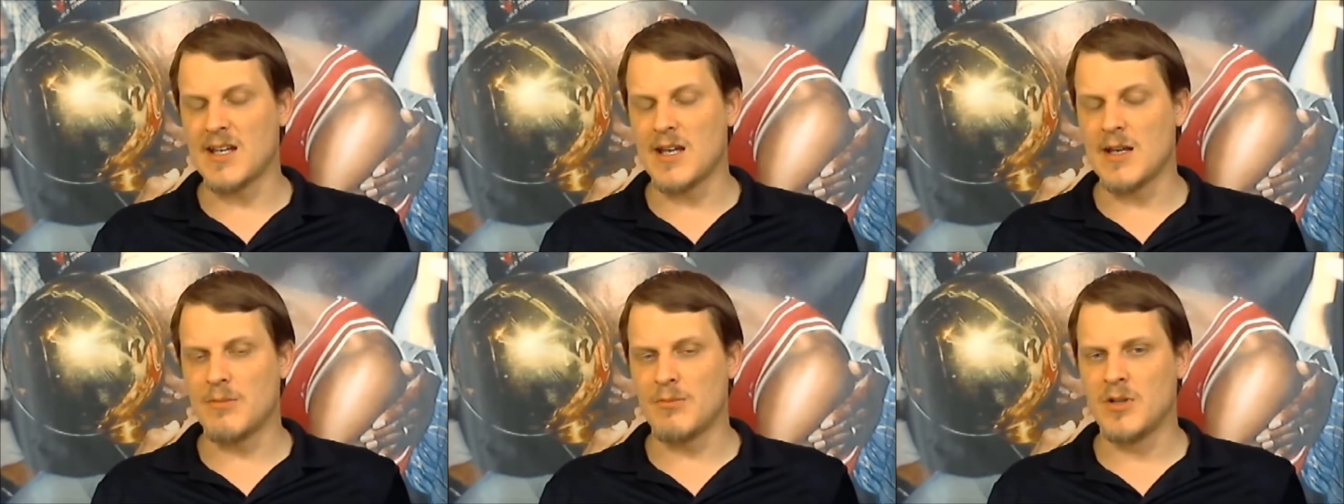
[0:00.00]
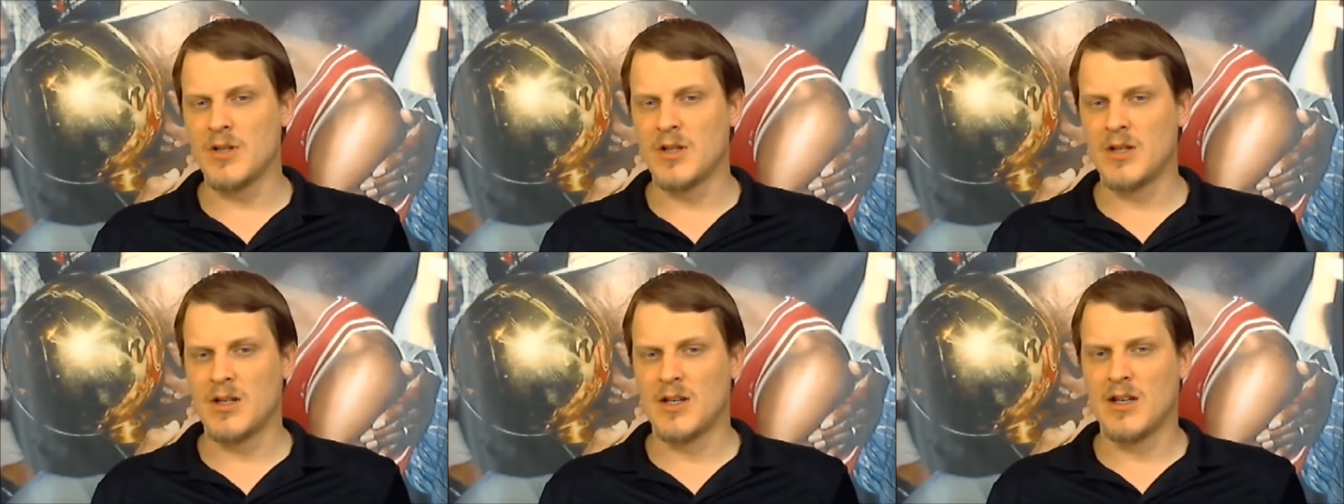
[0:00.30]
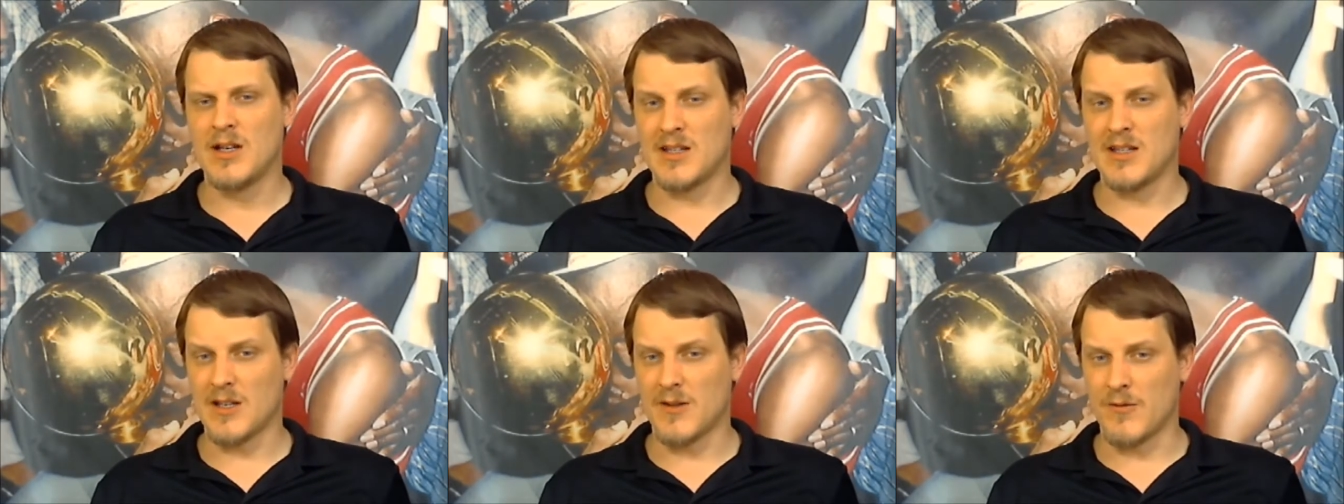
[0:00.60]

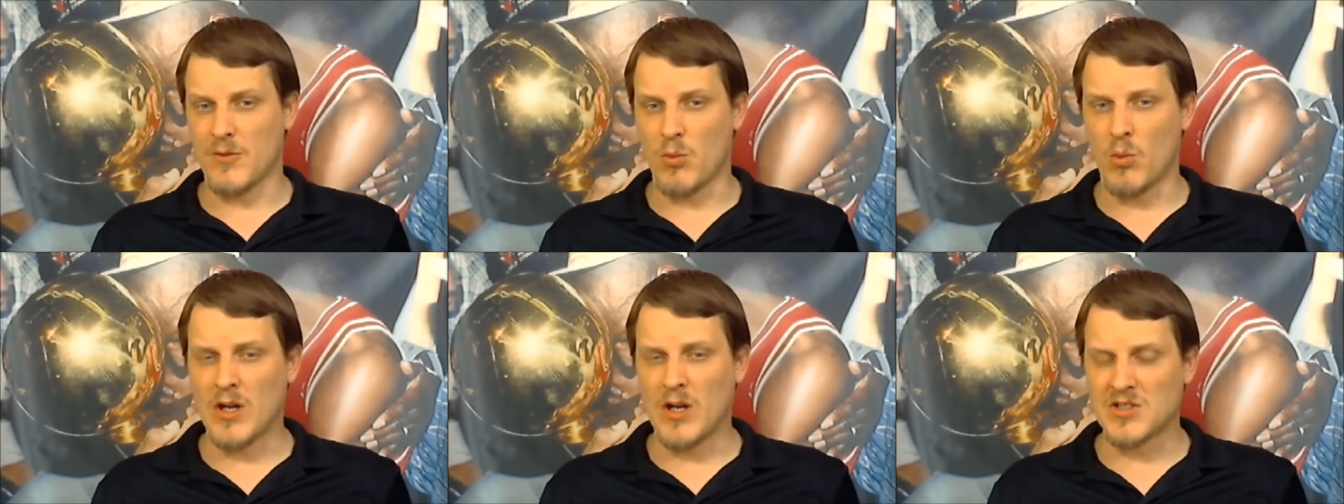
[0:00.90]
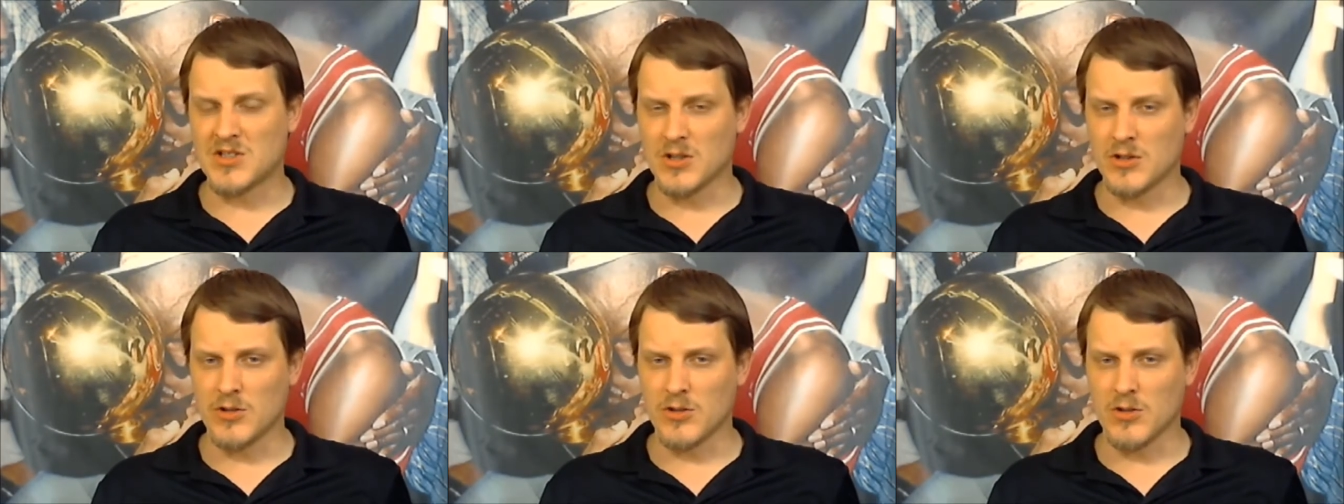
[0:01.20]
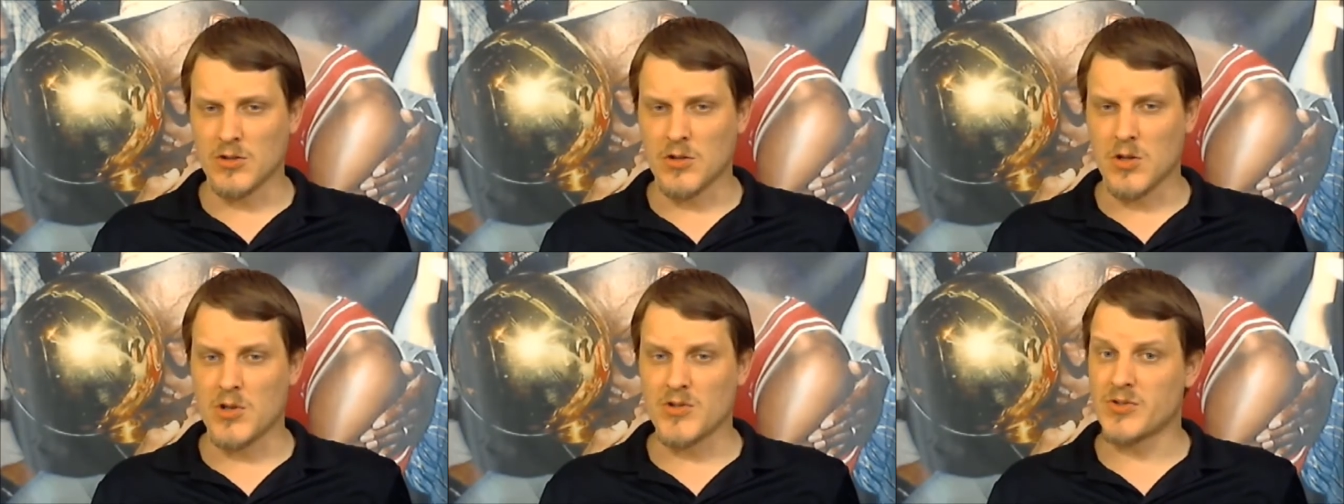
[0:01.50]
I think if you watch a little
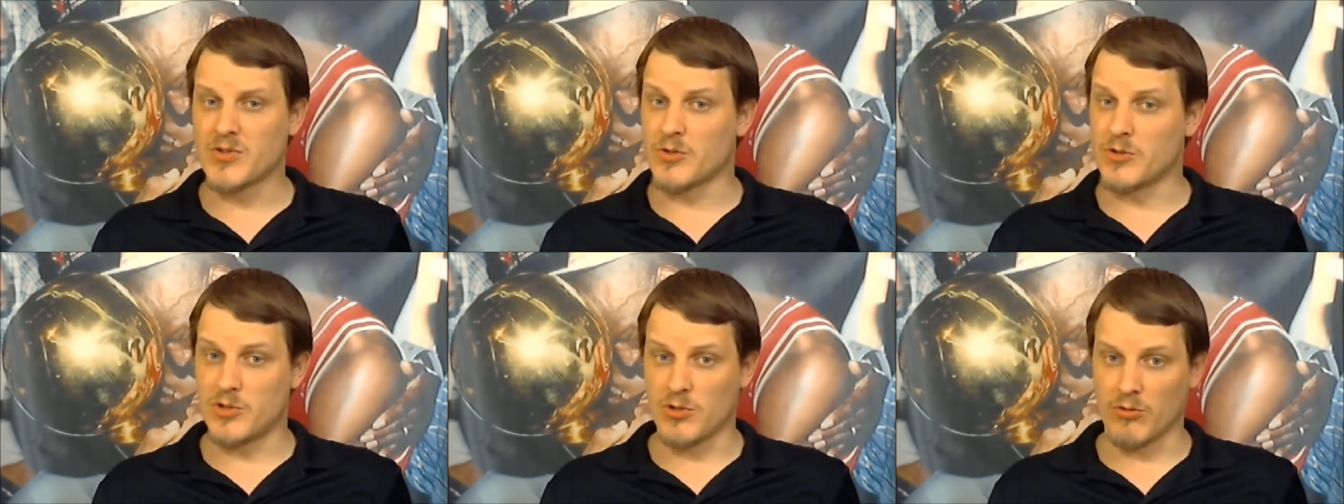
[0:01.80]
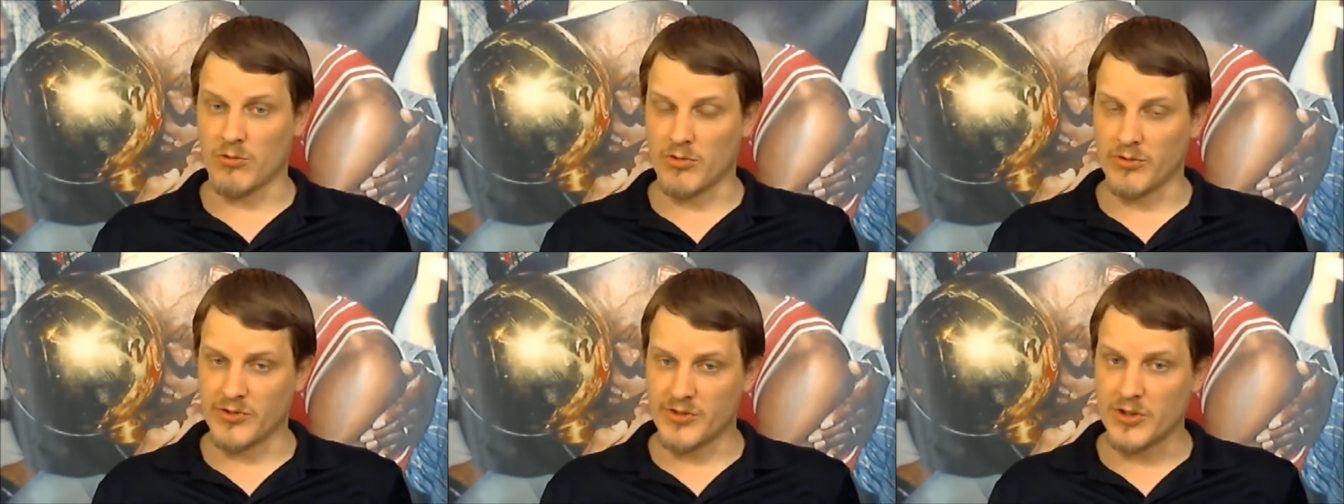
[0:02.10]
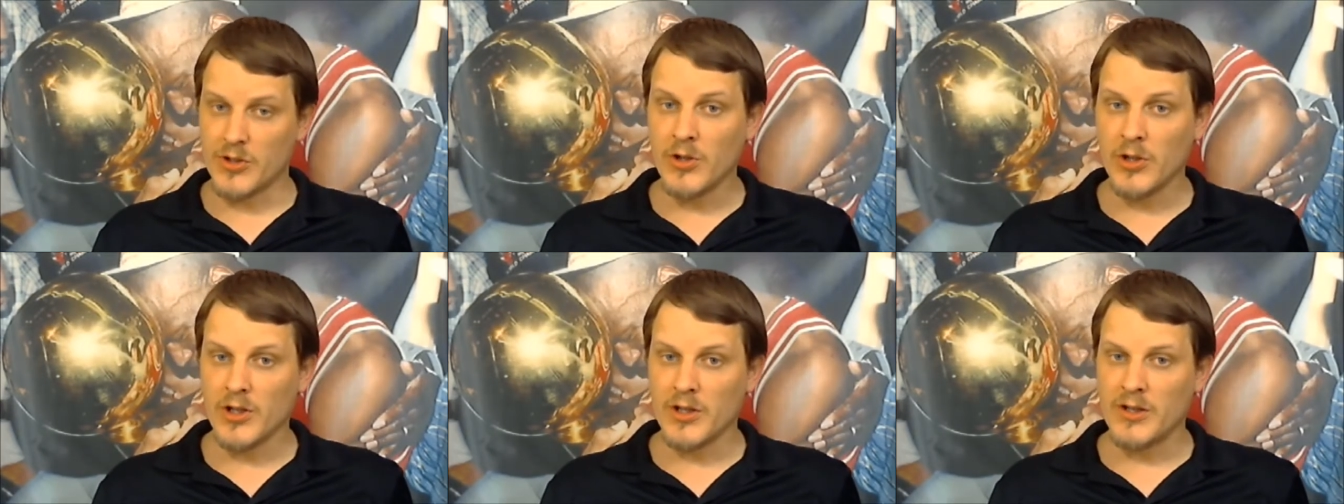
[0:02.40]
closer, Joeckel's
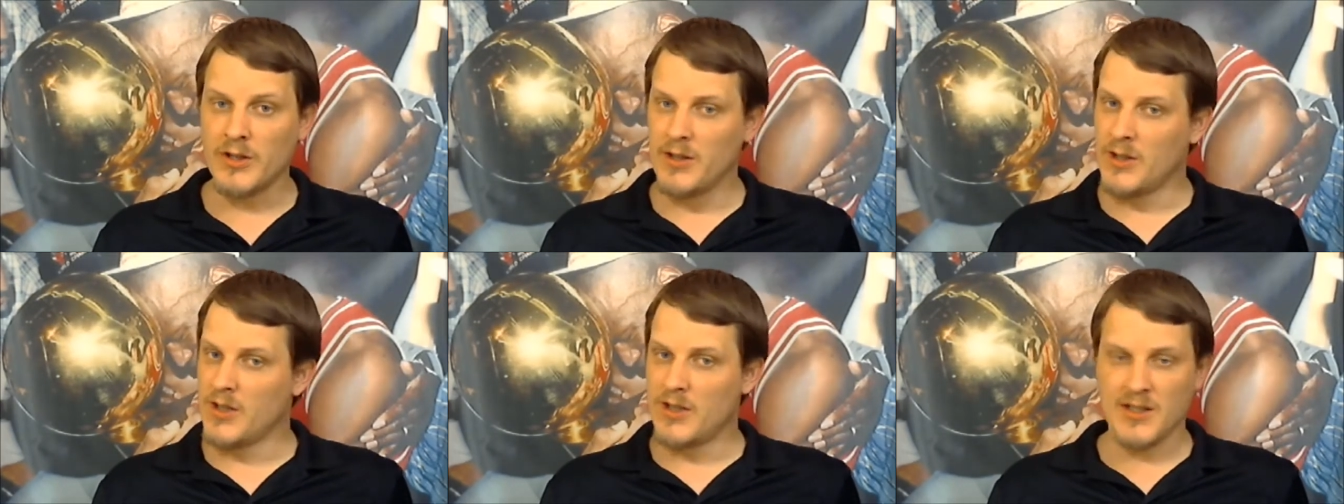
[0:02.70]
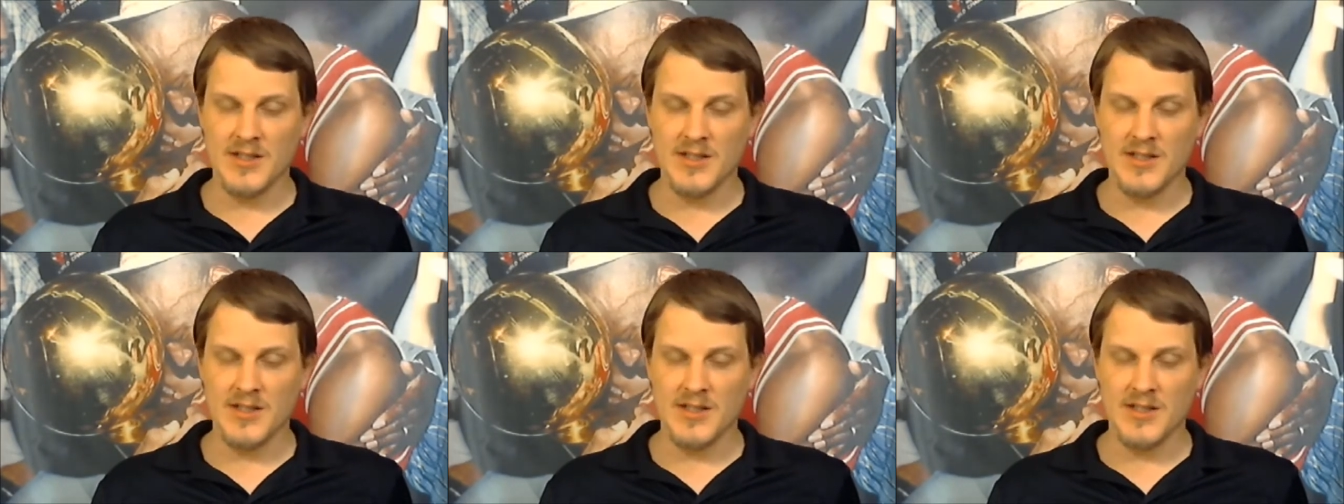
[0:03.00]
good.